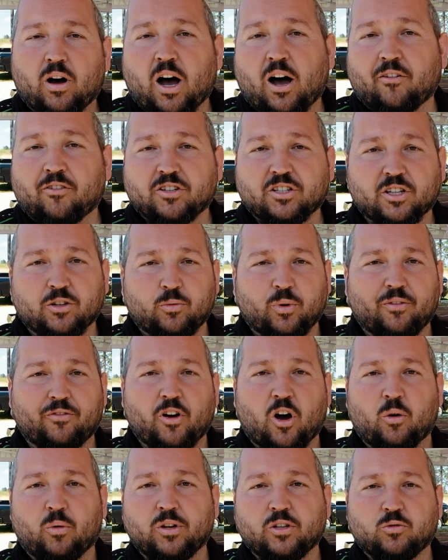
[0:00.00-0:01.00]
obviously we've
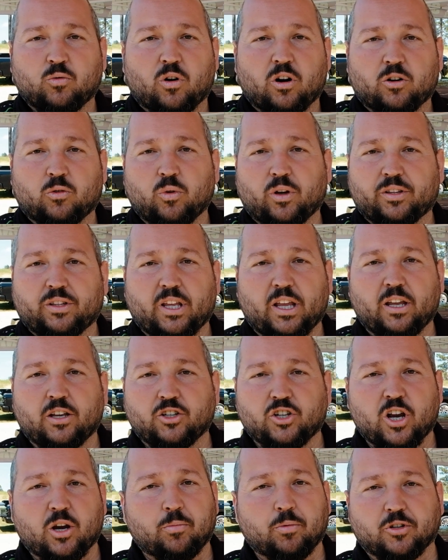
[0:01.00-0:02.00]
always worked with
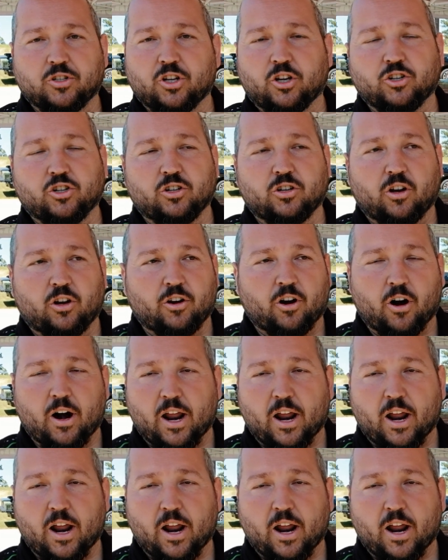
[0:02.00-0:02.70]
D&J Precision on our